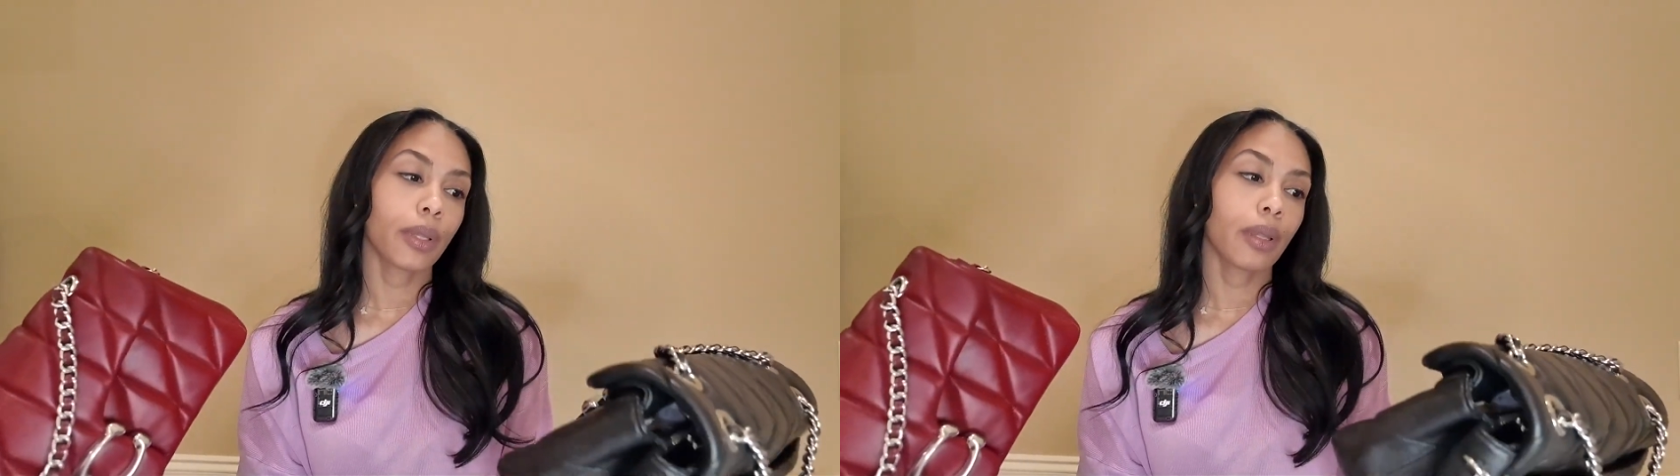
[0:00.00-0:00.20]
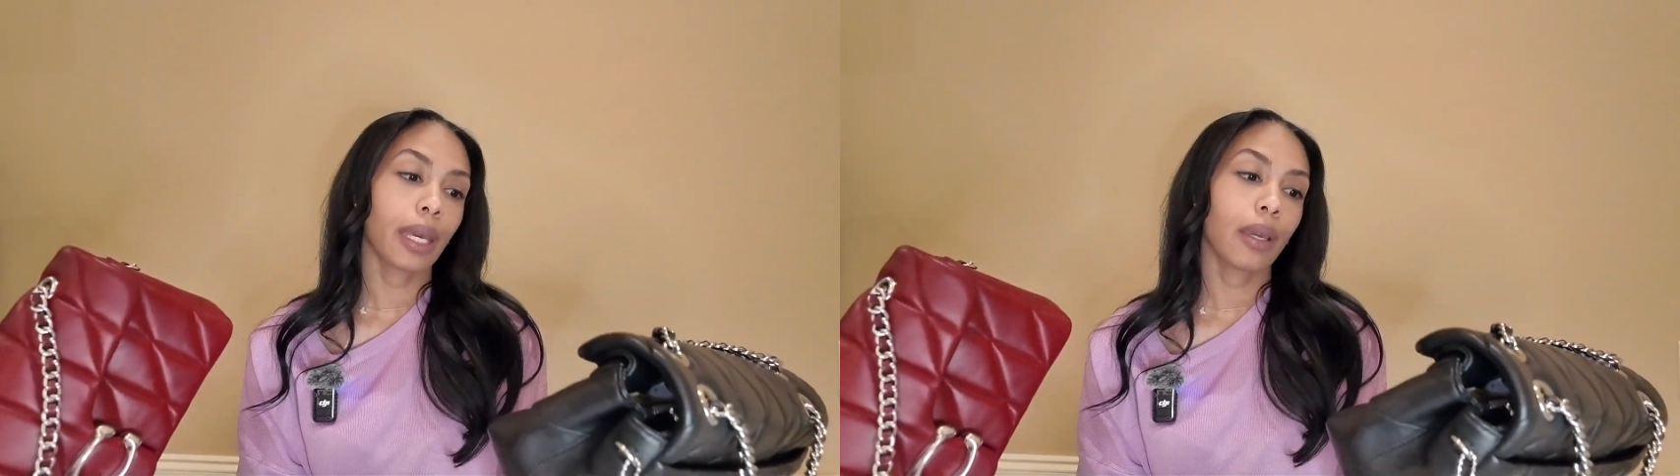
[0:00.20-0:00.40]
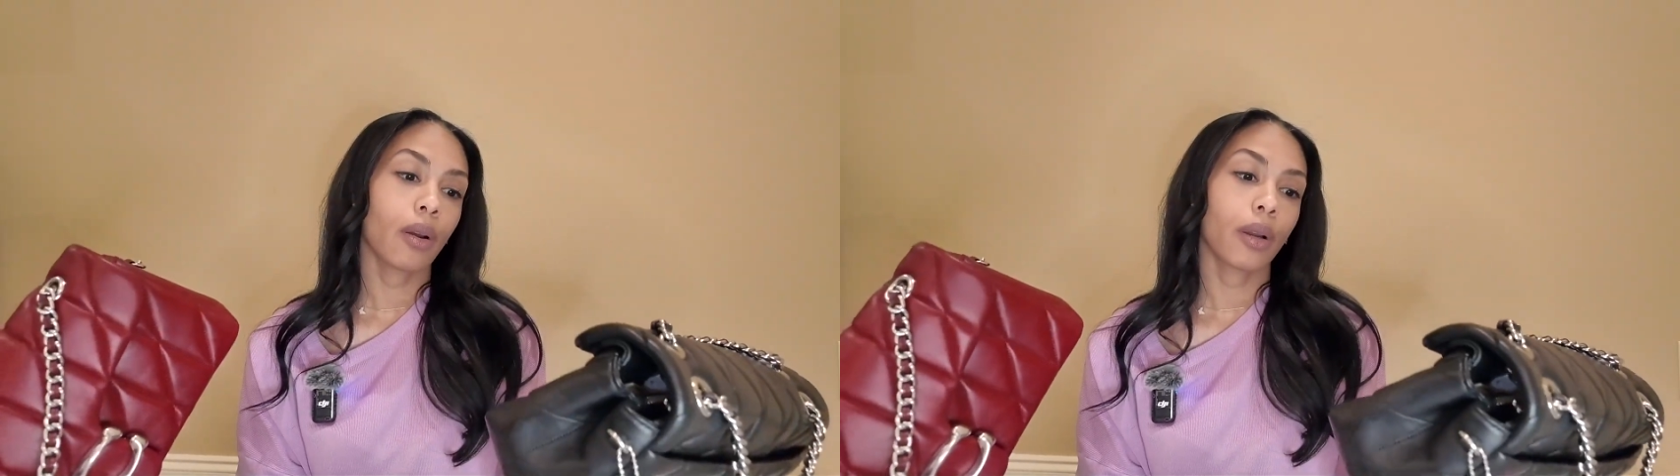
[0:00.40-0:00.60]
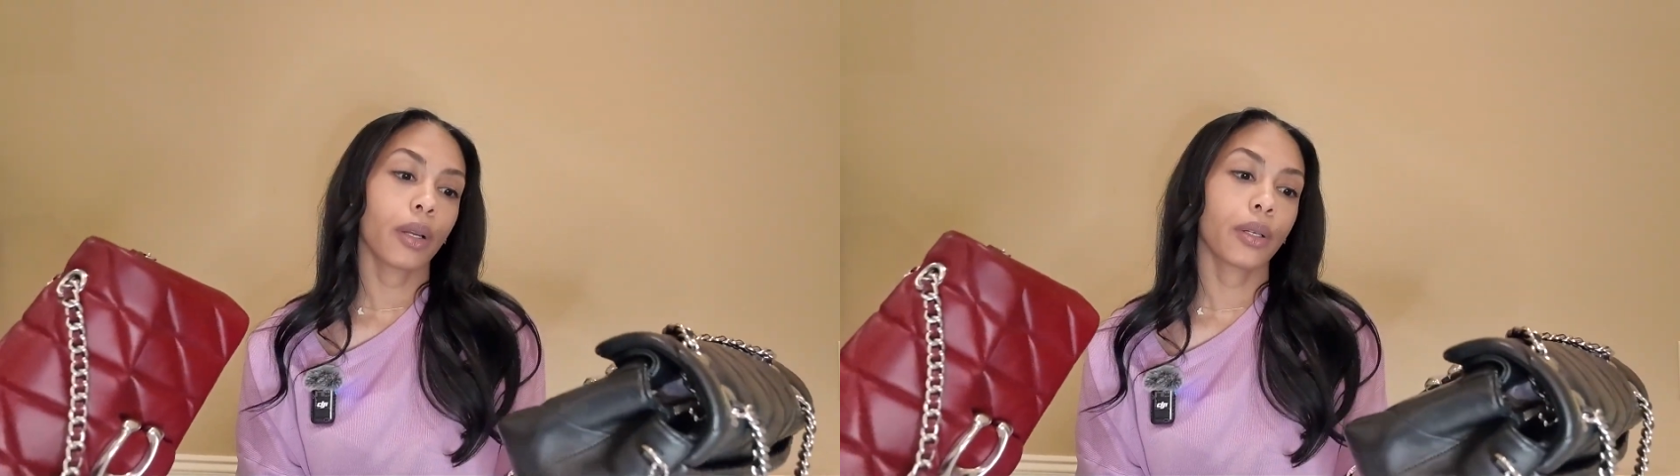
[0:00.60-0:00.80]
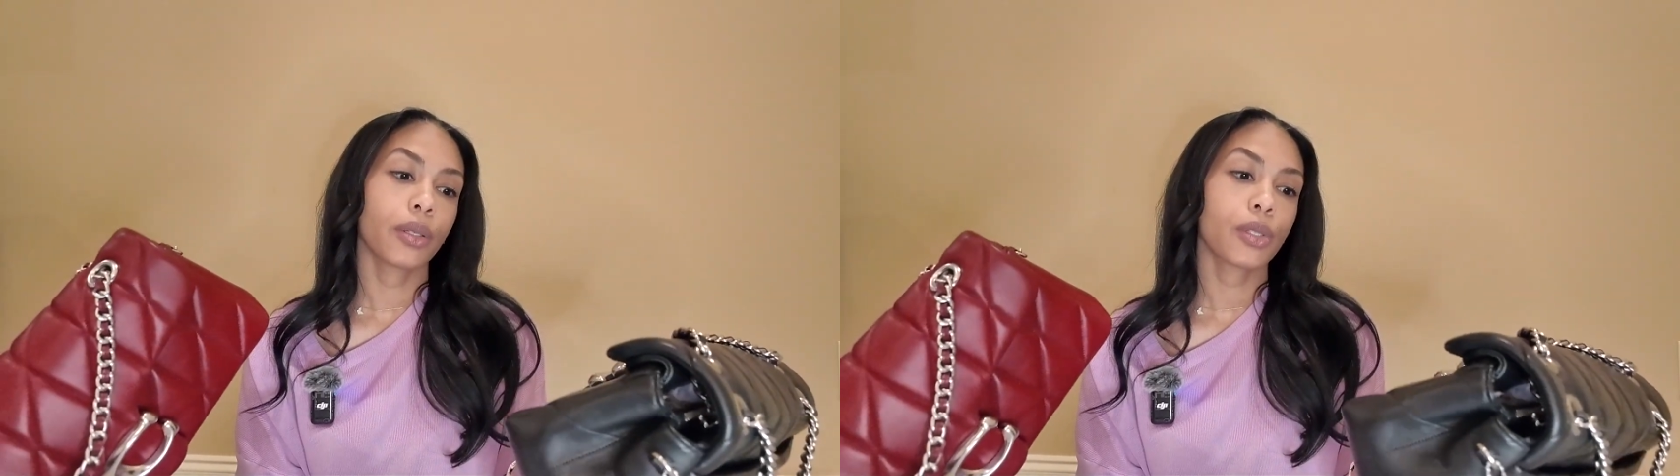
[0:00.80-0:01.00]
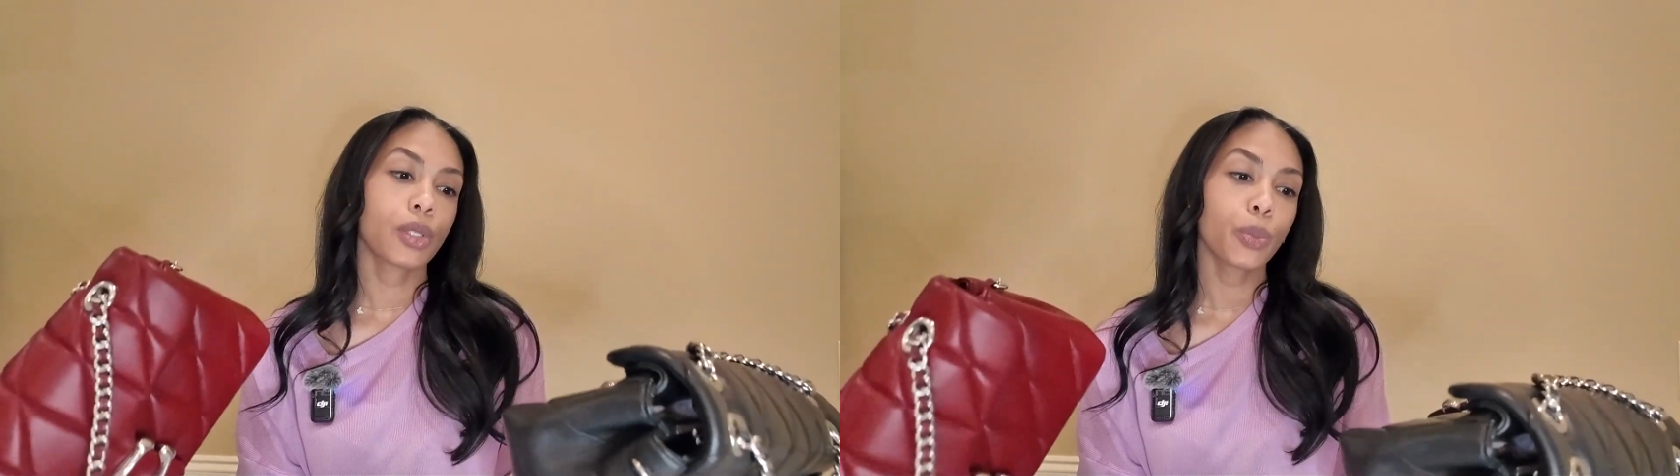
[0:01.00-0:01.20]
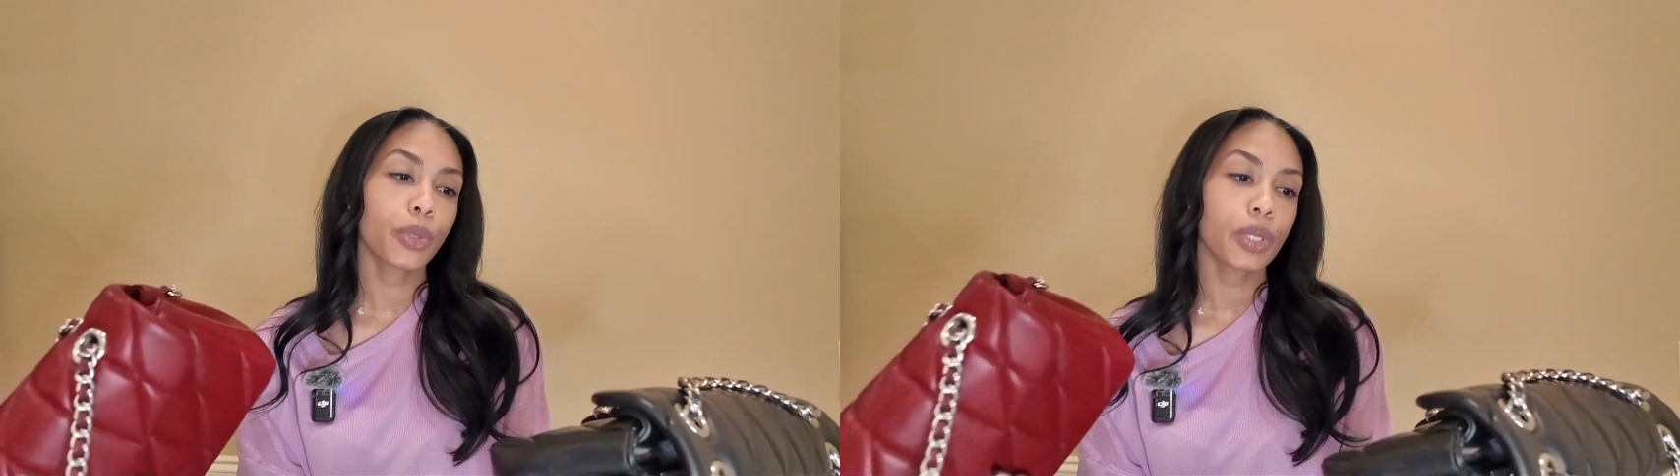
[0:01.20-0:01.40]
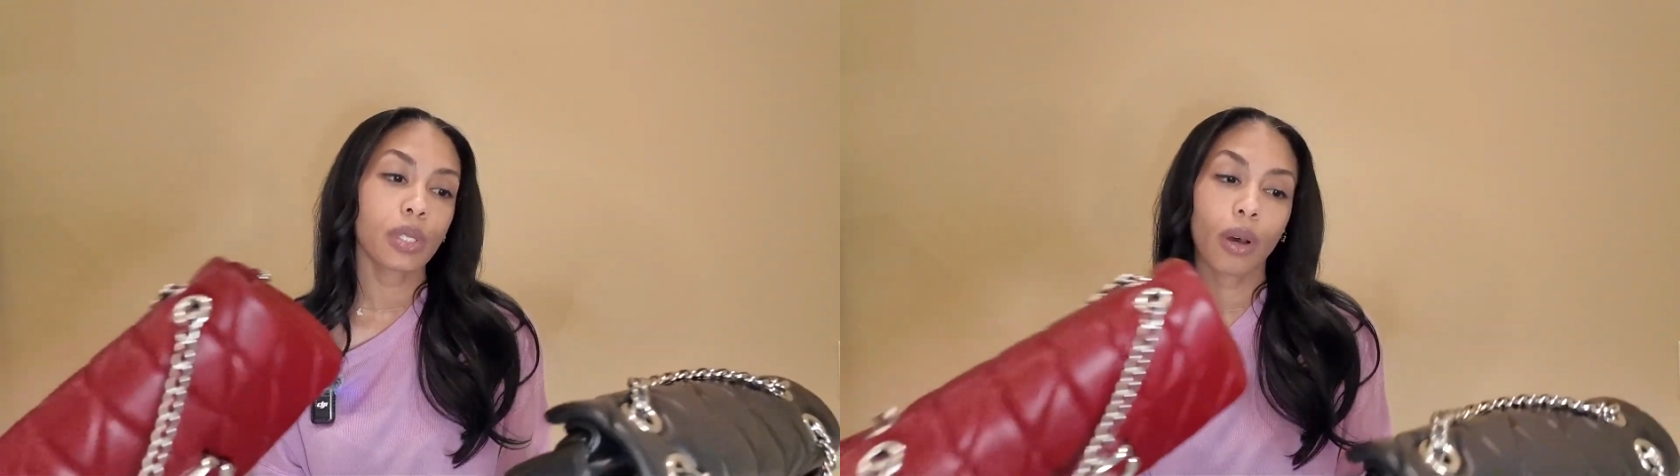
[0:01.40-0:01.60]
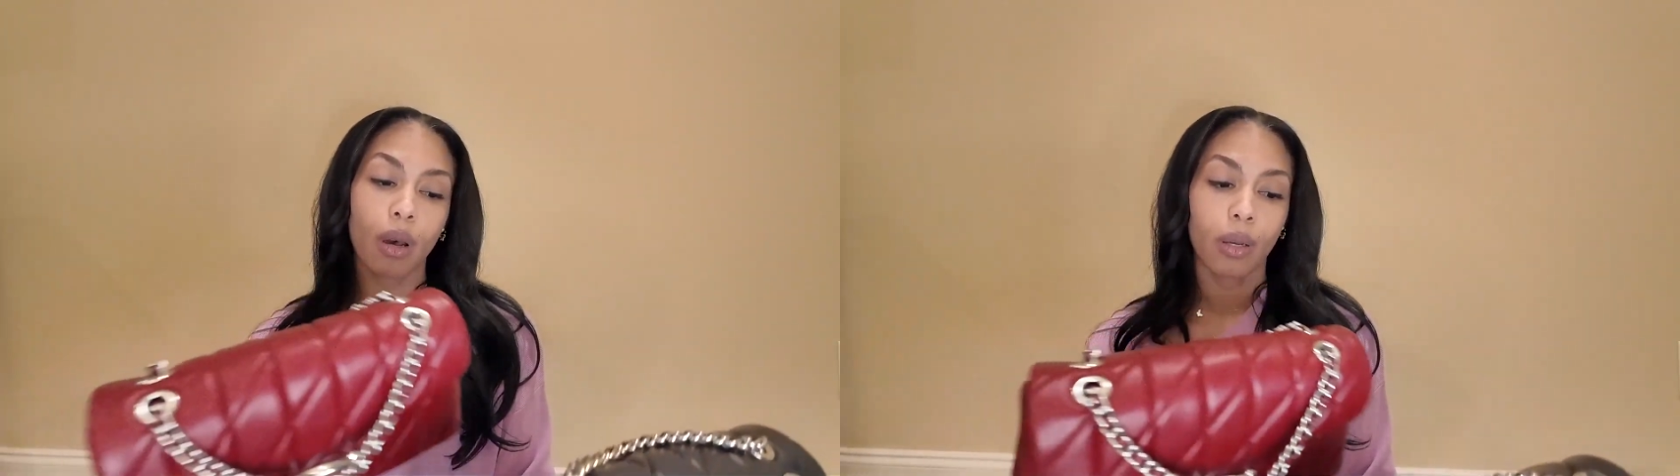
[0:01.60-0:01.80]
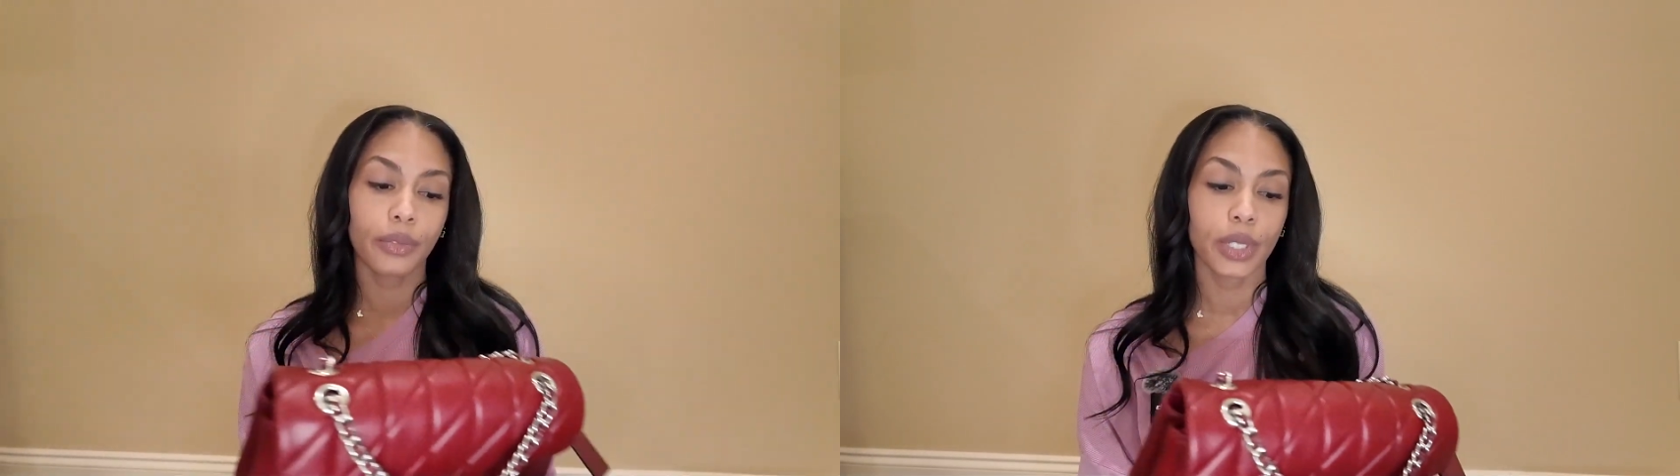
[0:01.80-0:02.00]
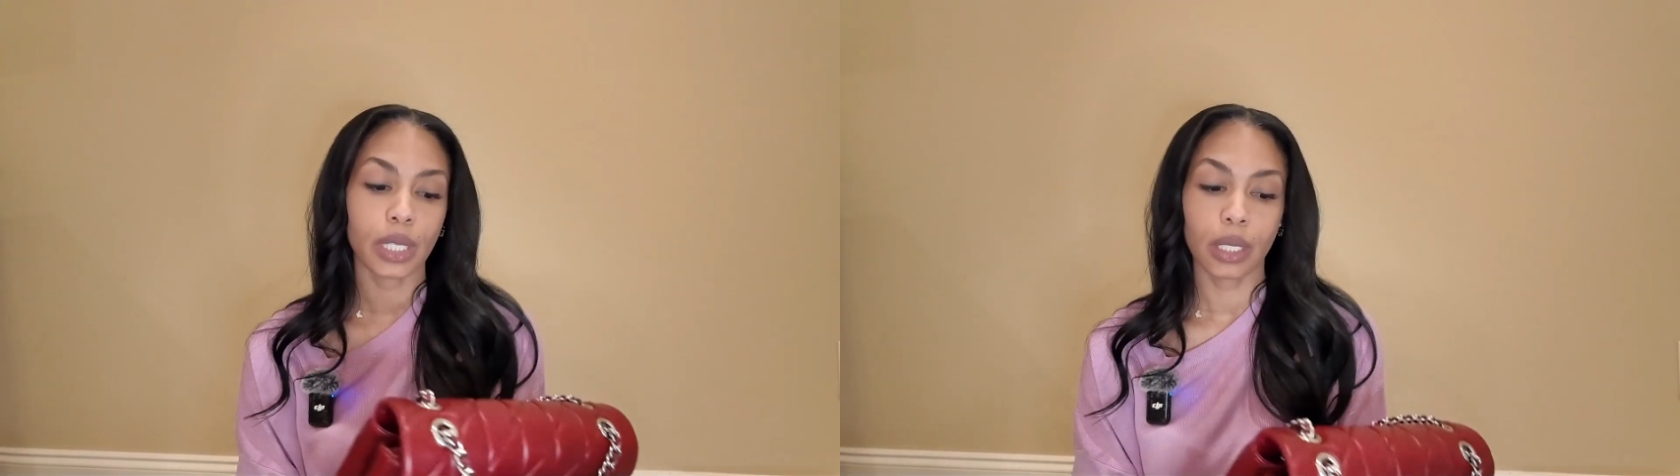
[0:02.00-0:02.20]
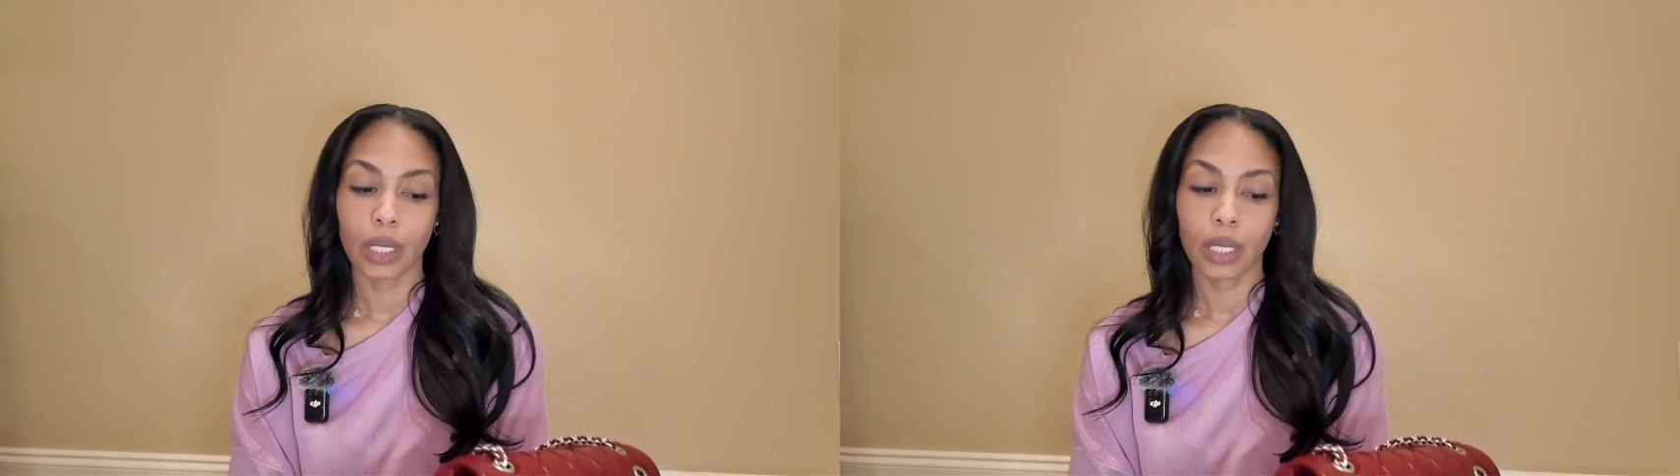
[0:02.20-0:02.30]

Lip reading: They are super soft.